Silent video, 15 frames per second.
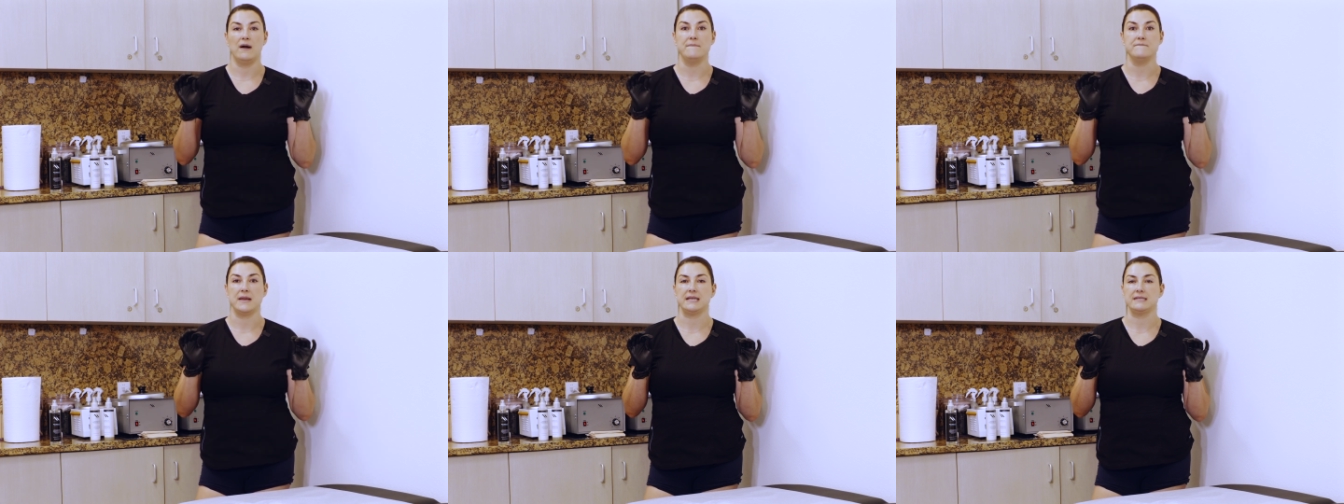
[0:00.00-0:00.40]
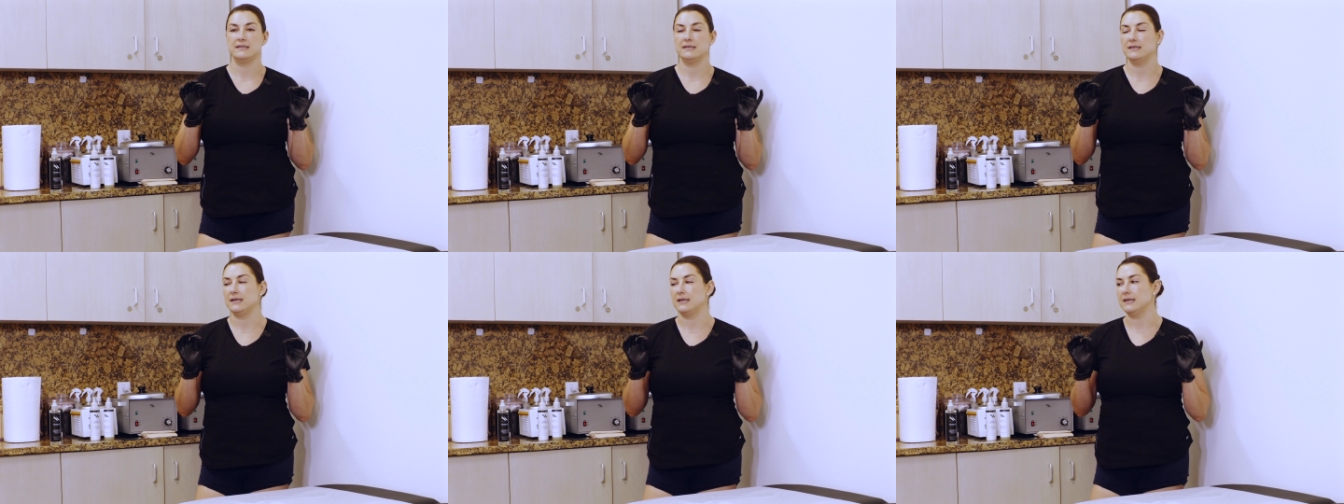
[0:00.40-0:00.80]

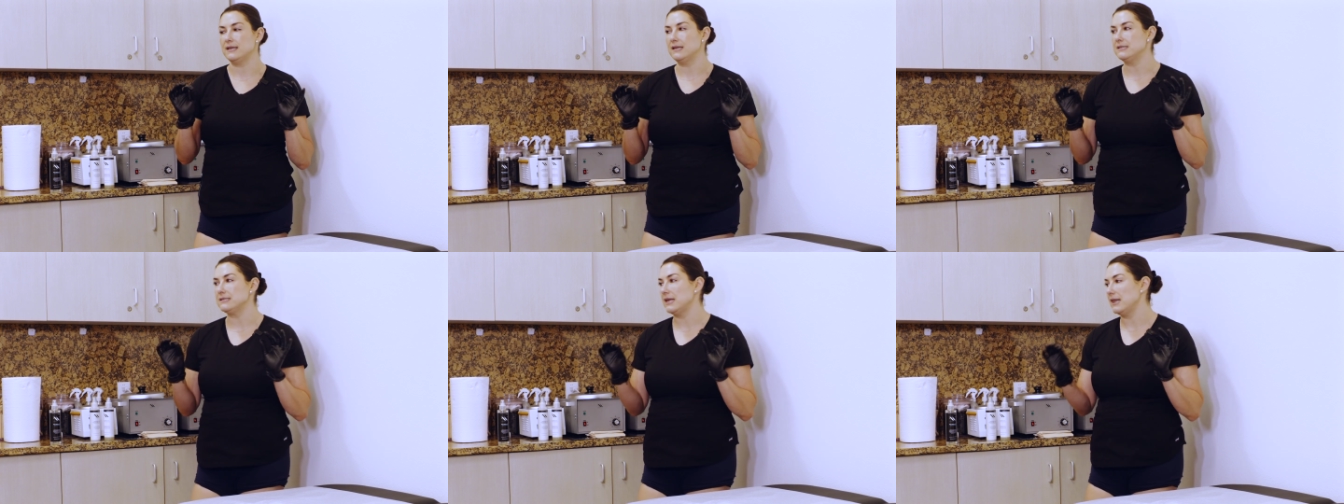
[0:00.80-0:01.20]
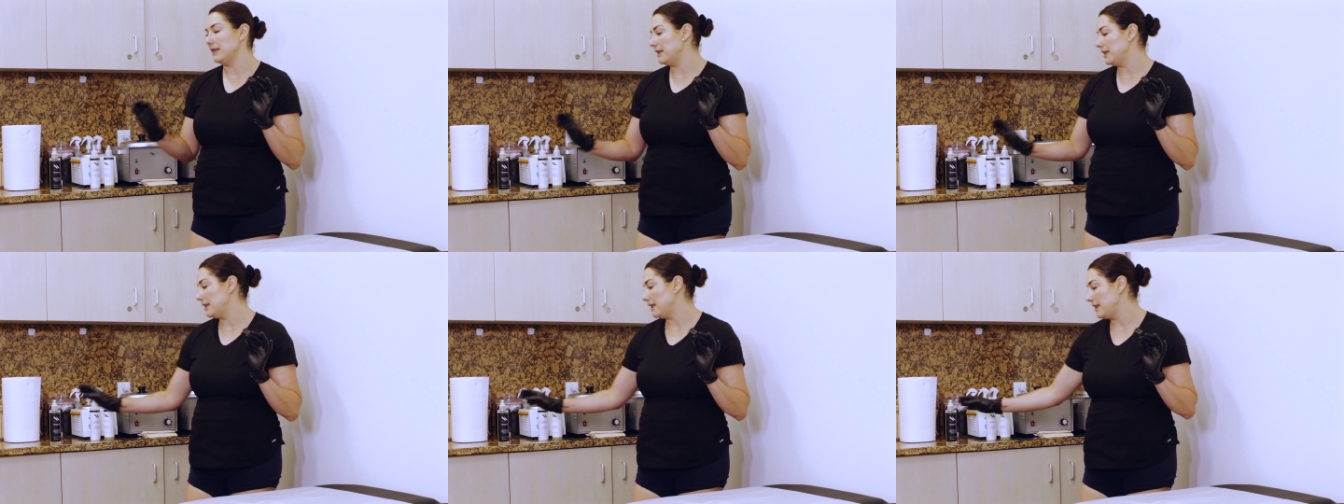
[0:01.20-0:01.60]
amazing is
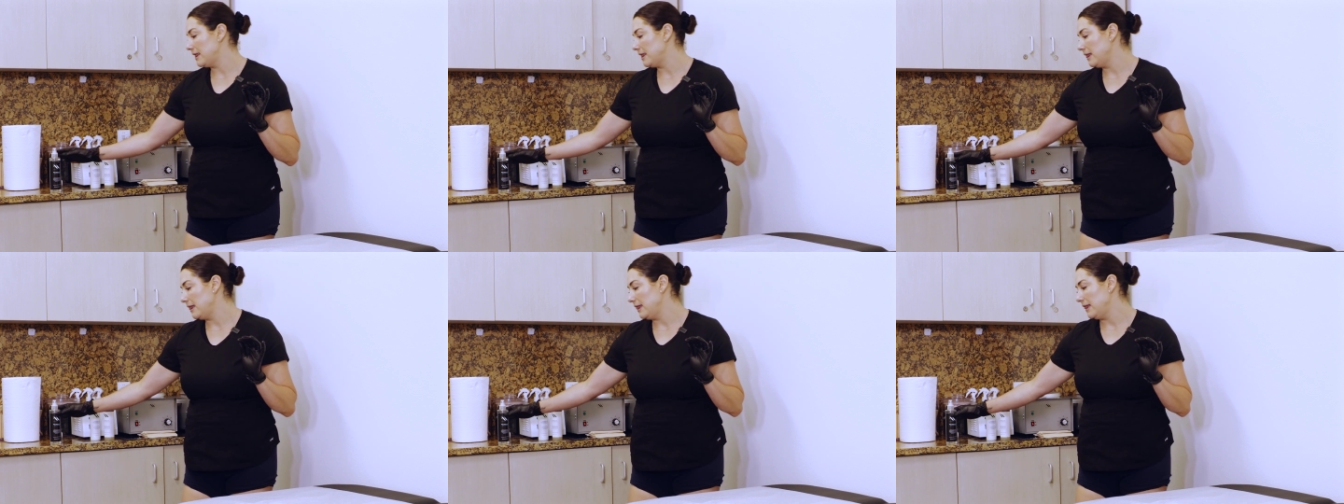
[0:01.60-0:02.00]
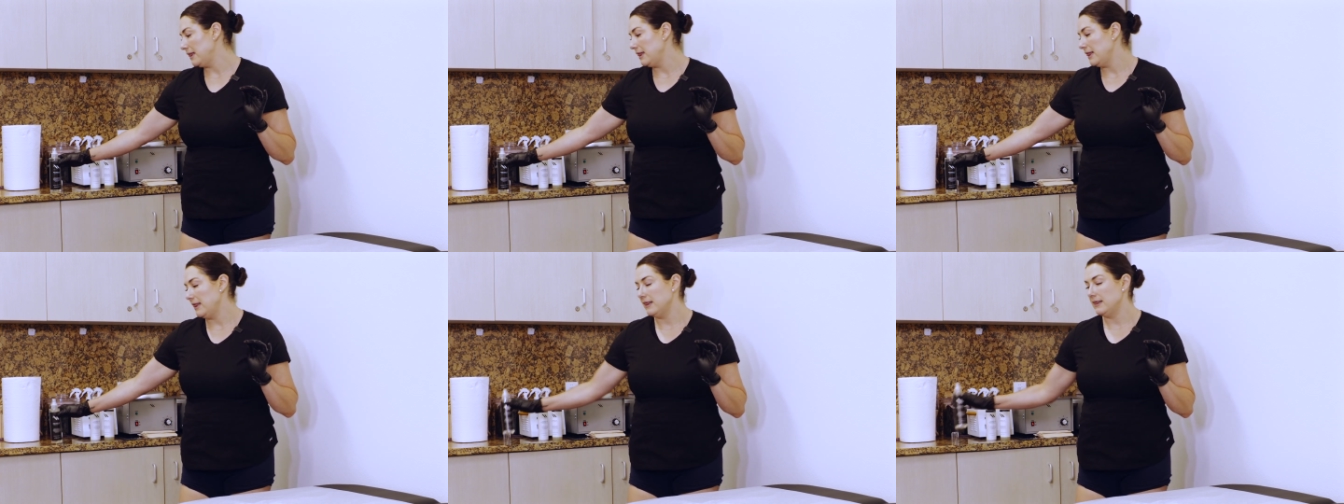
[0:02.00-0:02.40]

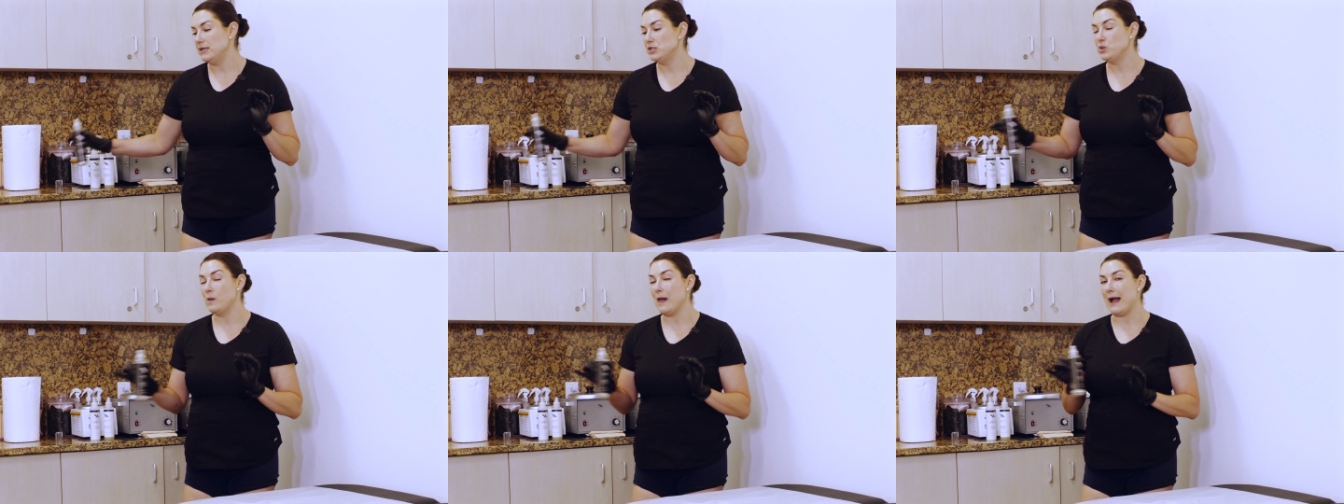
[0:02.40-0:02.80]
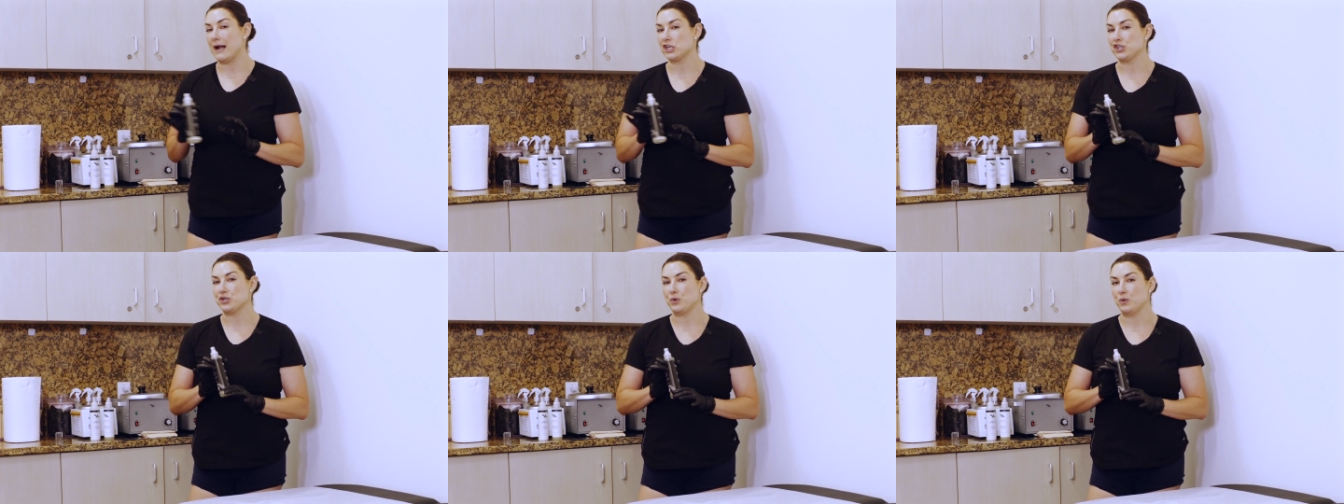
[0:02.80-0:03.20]
the dual
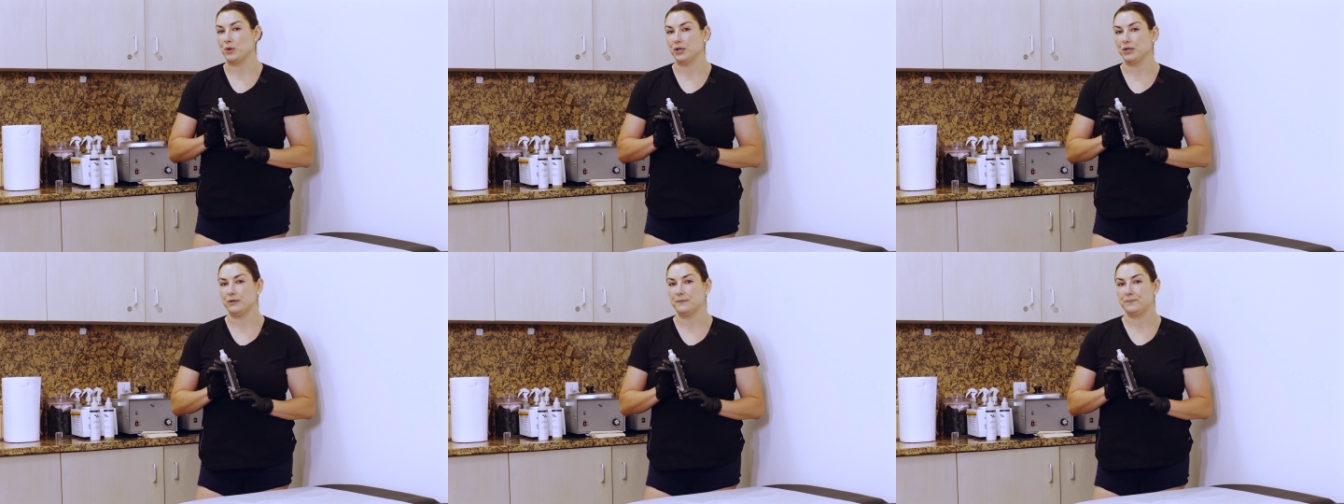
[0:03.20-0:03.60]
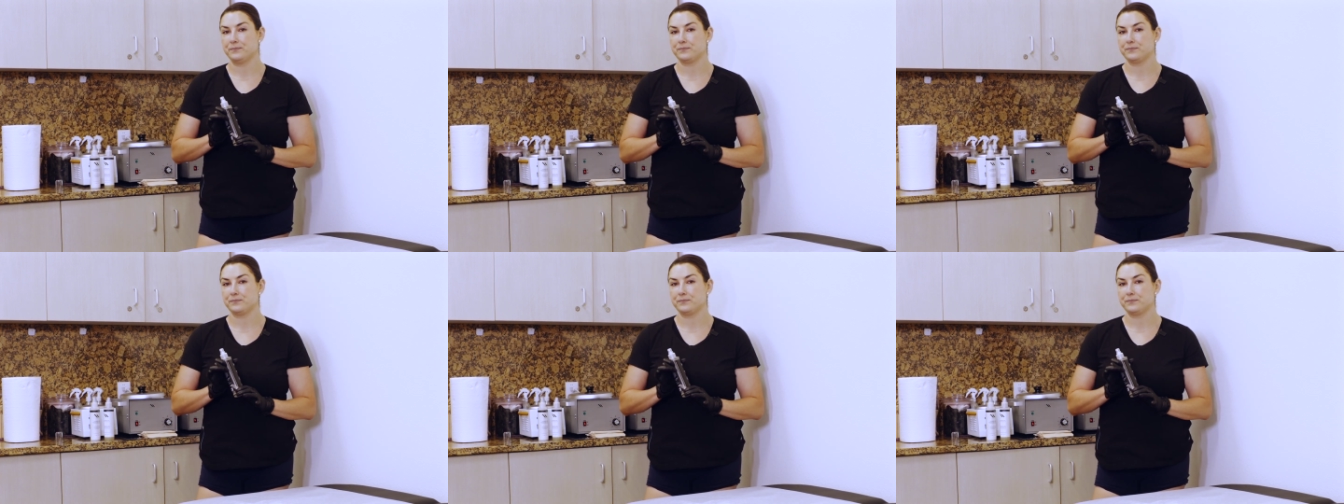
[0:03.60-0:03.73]
action oil.